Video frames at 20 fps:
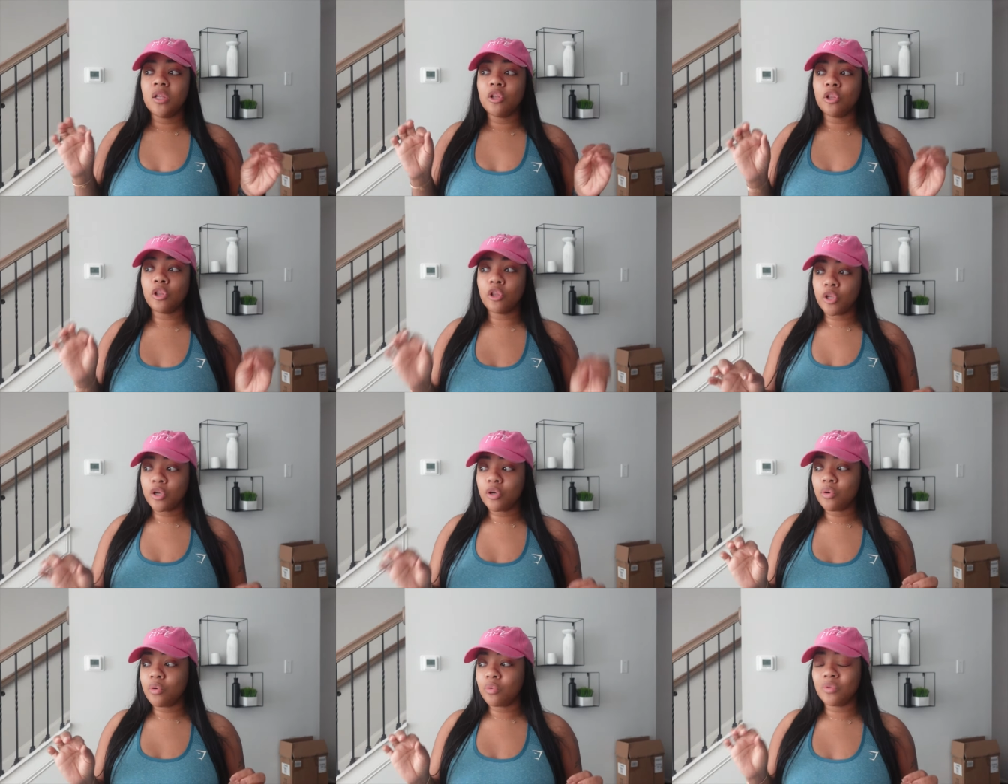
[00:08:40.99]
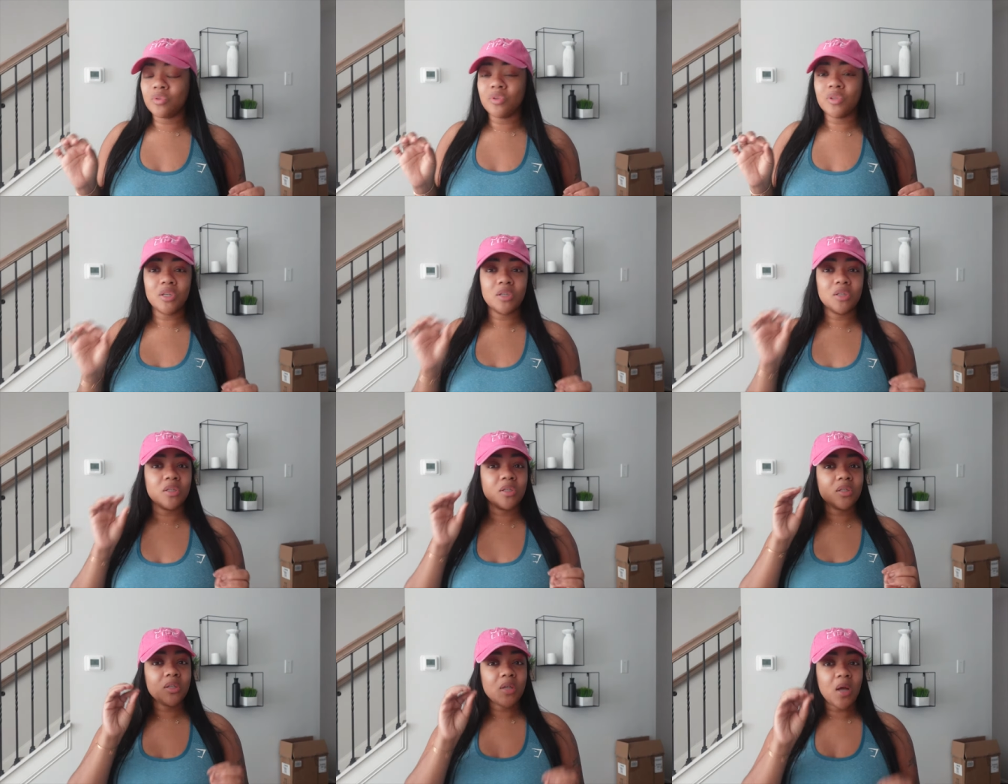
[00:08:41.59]
little, the
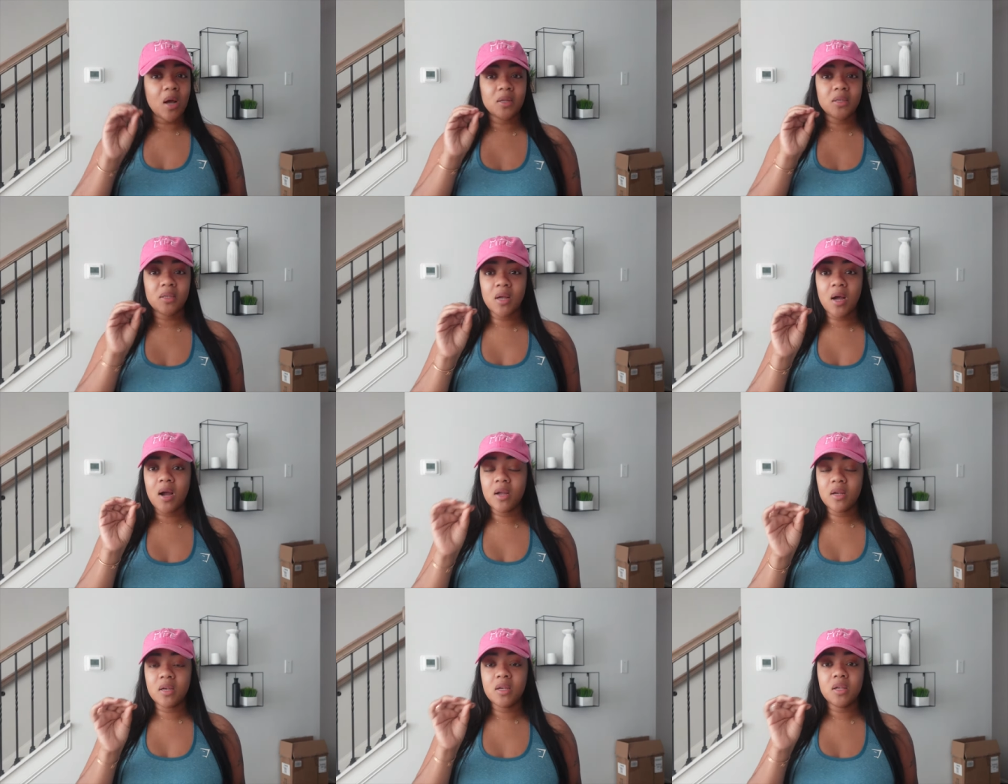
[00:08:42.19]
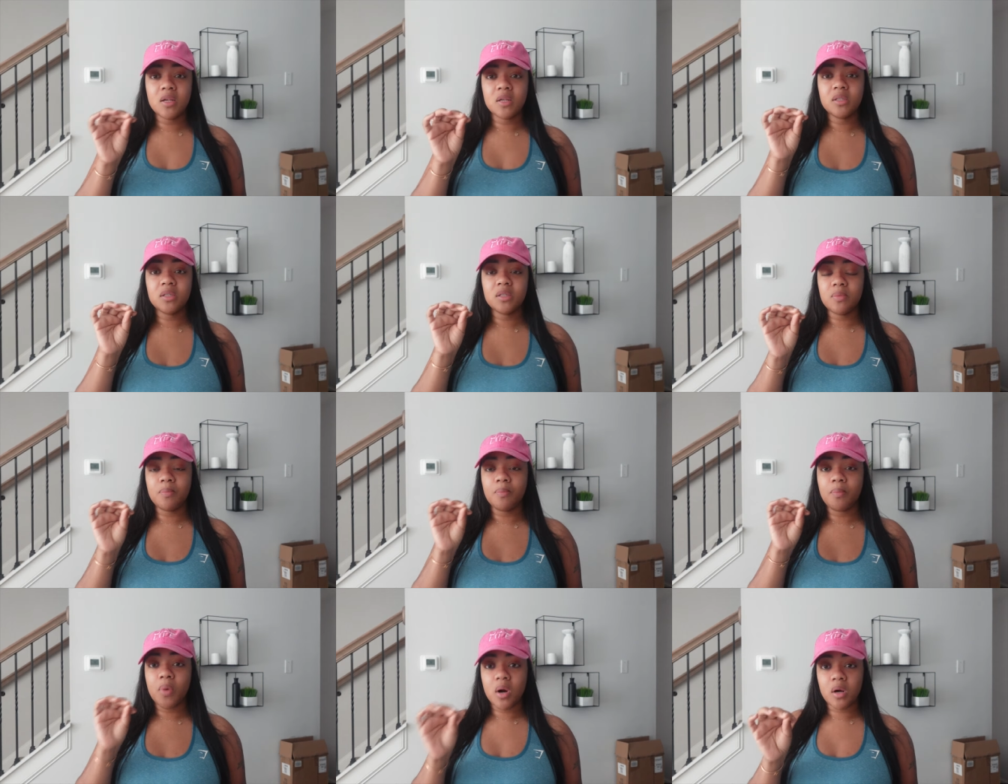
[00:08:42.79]

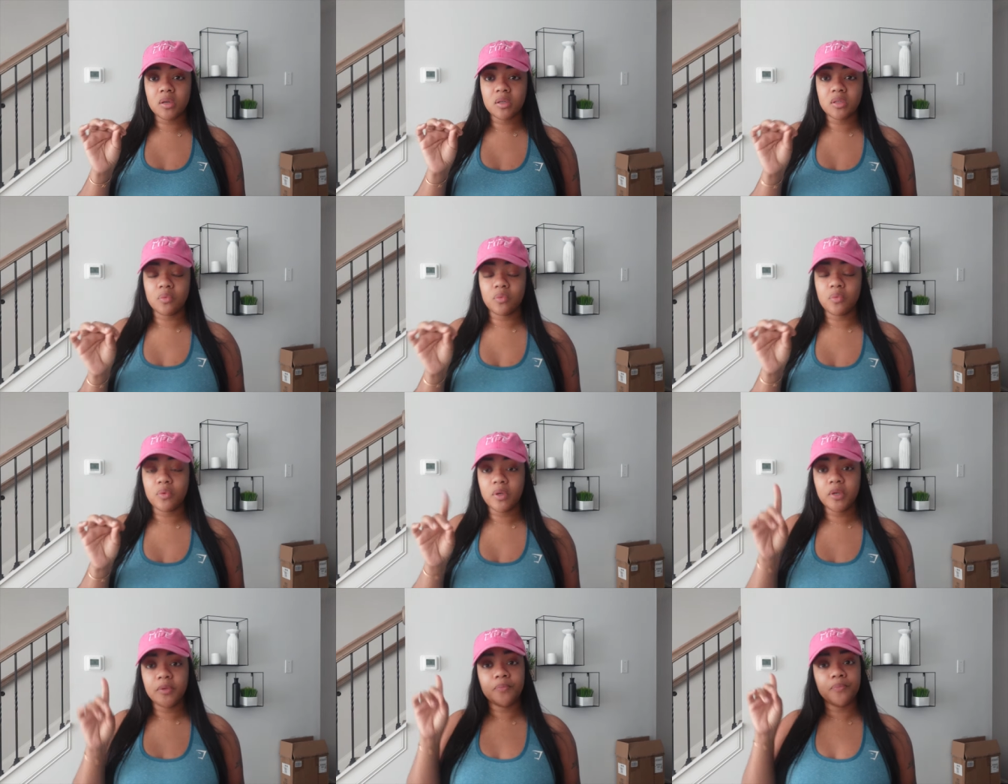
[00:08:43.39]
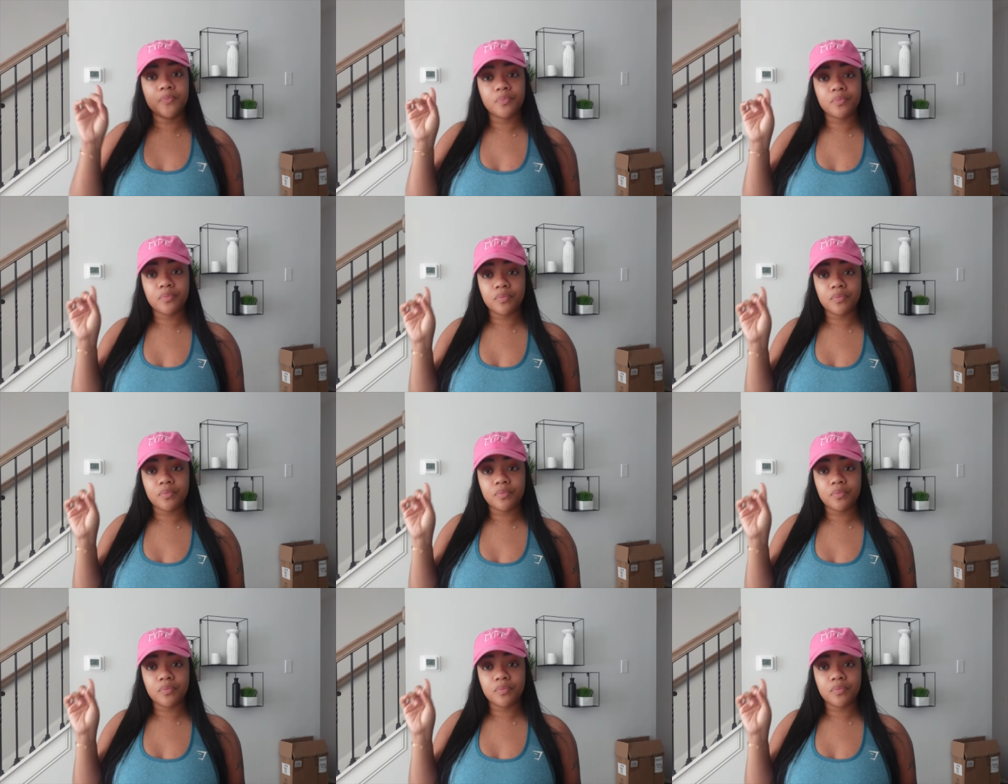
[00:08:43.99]
tiniest marks on it,